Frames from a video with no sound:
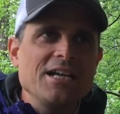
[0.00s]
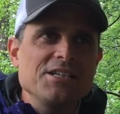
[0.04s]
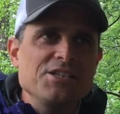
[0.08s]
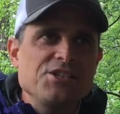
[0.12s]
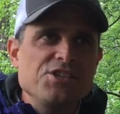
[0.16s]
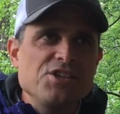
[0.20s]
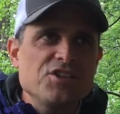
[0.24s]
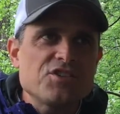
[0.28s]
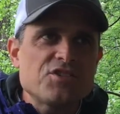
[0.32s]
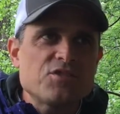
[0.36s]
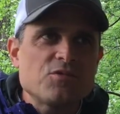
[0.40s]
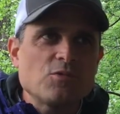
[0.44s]

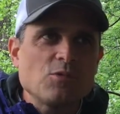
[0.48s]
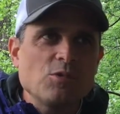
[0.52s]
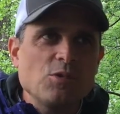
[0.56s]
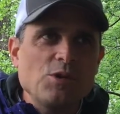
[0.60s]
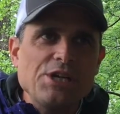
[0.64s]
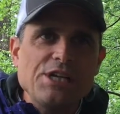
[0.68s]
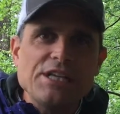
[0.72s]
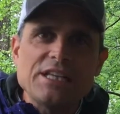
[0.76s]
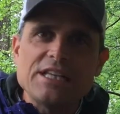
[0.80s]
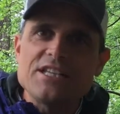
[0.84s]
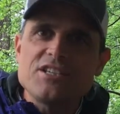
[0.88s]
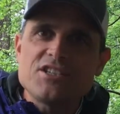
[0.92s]
just
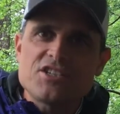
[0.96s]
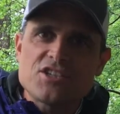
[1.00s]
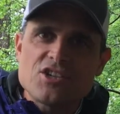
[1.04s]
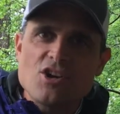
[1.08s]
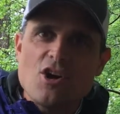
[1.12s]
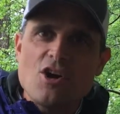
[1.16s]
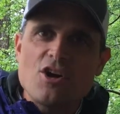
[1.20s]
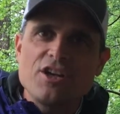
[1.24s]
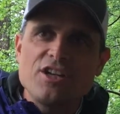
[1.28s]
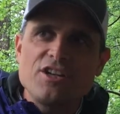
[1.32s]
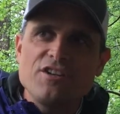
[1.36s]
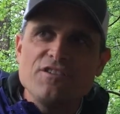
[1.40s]
really
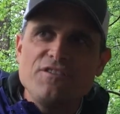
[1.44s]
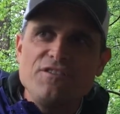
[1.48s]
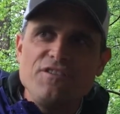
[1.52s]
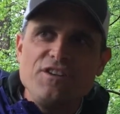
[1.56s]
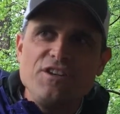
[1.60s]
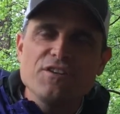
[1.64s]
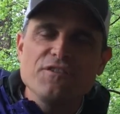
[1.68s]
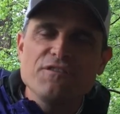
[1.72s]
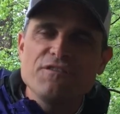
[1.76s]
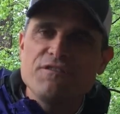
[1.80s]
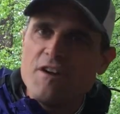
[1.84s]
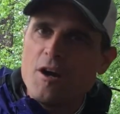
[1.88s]
starting to
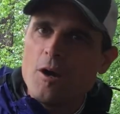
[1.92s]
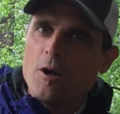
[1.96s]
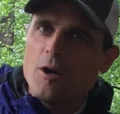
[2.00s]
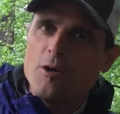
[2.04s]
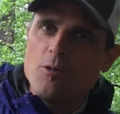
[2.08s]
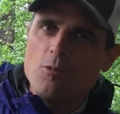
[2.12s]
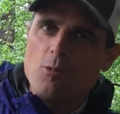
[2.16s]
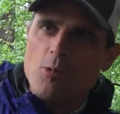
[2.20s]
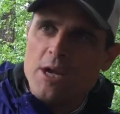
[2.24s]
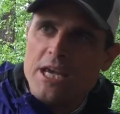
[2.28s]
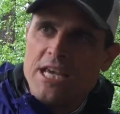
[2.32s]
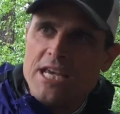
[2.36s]
feel
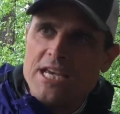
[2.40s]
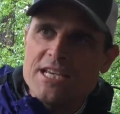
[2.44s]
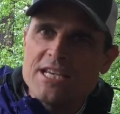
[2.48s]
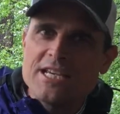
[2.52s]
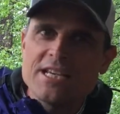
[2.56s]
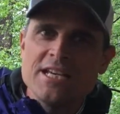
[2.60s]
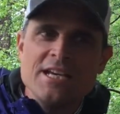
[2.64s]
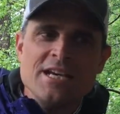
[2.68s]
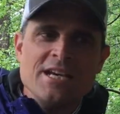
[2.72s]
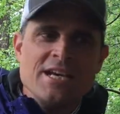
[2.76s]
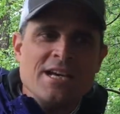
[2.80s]
very weak,